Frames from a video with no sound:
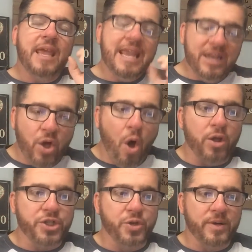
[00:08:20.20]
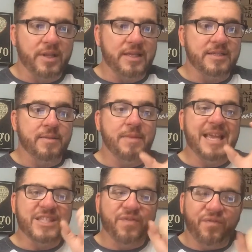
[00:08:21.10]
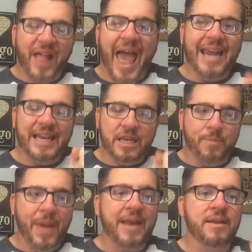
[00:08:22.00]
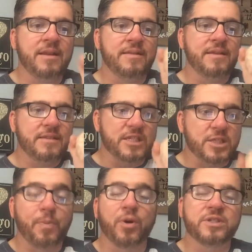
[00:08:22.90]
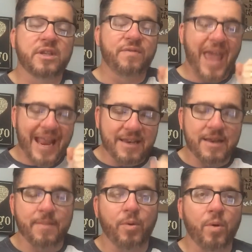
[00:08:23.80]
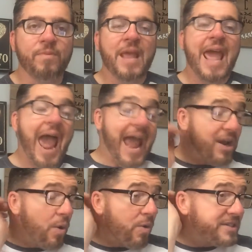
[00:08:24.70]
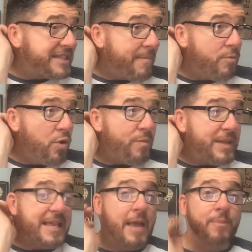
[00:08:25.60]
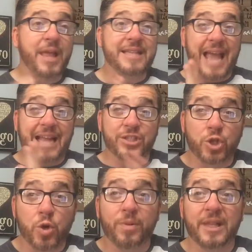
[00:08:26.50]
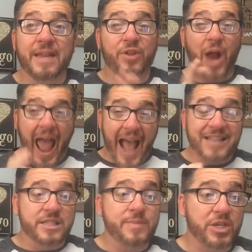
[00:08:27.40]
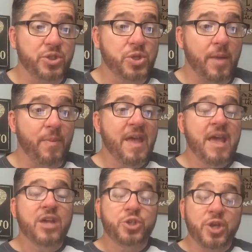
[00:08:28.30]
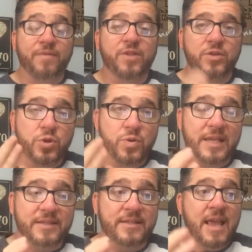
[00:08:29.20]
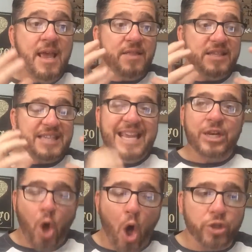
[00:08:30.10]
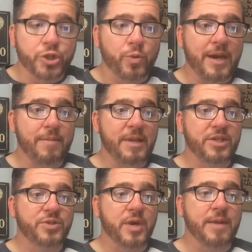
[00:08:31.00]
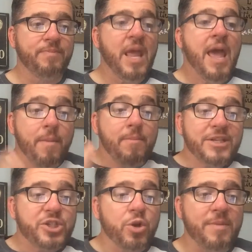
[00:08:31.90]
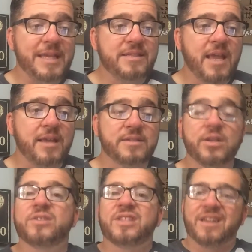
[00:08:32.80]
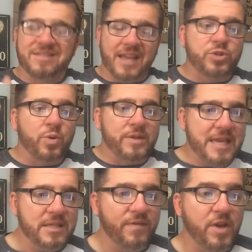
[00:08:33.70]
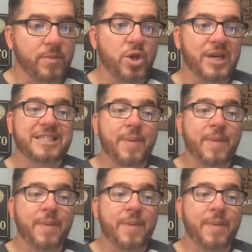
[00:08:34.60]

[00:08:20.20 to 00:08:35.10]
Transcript: Inculturalism is flat, independent, dispersive, and nimble. And in order to see a movement take place, I do believe there has to be a shift to this enculturated ministry. Missional means taking serious the contextual needs of a community.